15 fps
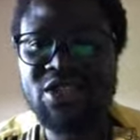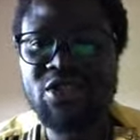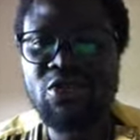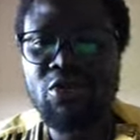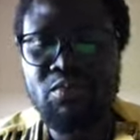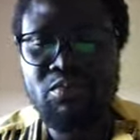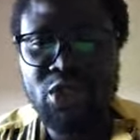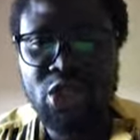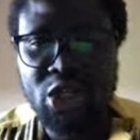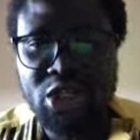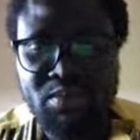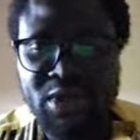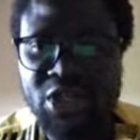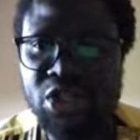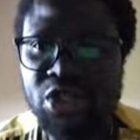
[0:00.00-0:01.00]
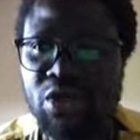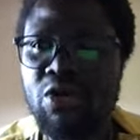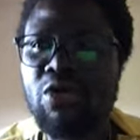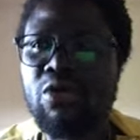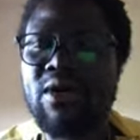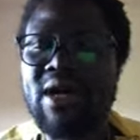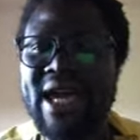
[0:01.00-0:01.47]
So just be
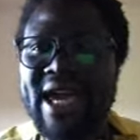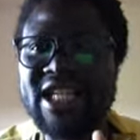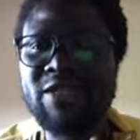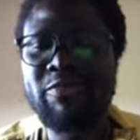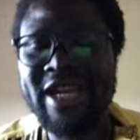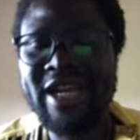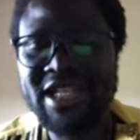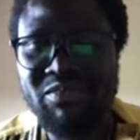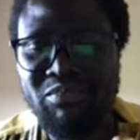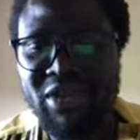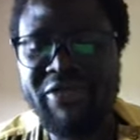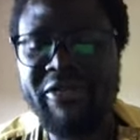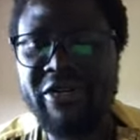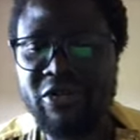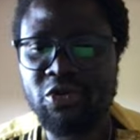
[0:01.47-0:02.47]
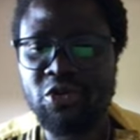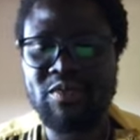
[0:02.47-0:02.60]
sure, expect miracles,